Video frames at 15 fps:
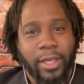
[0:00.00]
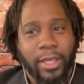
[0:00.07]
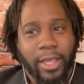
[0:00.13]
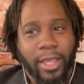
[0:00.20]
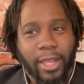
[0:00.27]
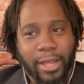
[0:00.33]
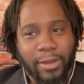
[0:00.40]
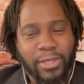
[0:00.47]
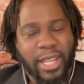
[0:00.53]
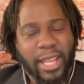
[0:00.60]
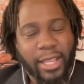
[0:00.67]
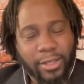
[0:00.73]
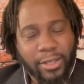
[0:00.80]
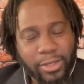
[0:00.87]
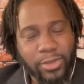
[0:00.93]
And I was
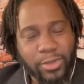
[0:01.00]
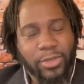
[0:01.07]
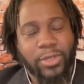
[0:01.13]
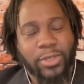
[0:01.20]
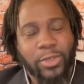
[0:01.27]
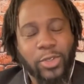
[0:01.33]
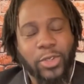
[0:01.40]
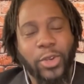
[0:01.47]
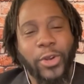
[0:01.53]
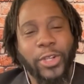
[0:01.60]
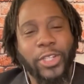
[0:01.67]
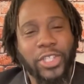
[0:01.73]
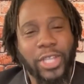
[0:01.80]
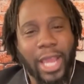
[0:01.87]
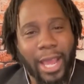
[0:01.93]
like, just your
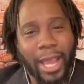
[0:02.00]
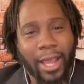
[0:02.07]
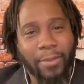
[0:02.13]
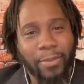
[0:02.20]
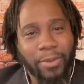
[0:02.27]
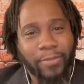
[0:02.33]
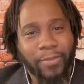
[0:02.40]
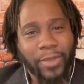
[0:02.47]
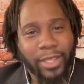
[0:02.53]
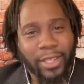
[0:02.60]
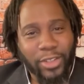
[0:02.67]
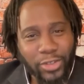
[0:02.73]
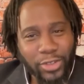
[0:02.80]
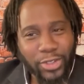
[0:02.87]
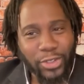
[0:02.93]
job
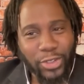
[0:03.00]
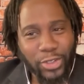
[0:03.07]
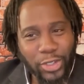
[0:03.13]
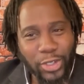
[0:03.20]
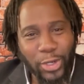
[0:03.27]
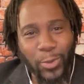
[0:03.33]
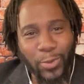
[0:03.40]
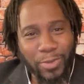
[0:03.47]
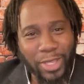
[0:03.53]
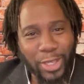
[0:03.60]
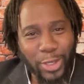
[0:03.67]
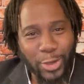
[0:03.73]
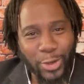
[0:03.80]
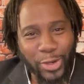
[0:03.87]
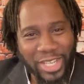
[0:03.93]
is to show me
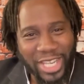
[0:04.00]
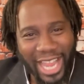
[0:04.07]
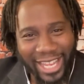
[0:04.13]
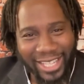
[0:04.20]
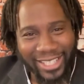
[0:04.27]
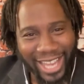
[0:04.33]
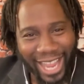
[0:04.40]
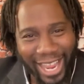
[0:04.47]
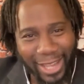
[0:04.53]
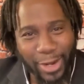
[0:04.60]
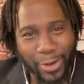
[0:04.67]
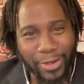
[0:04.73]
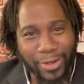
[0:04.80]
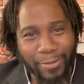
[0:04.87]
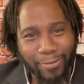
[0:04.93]
you're not
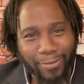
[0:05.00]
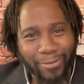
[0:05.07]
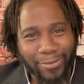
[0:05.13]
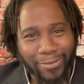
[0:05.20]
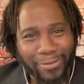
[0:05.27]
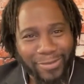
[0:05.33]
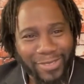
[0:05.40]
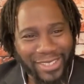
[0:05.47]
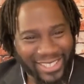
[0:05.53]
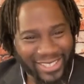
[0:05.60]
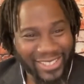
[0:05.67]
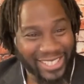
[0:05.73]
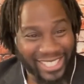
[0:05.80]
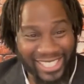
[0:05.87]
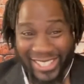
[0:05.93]
tired.
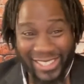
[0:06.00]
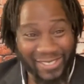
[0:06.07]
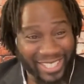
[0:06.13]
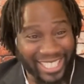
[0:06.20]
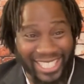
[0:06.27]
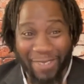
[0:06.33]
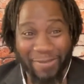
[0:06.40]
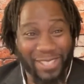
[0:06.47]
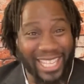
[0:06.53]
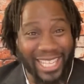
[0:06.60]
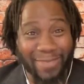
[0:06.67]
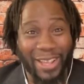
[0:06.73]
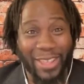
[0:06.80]
So I'm telling my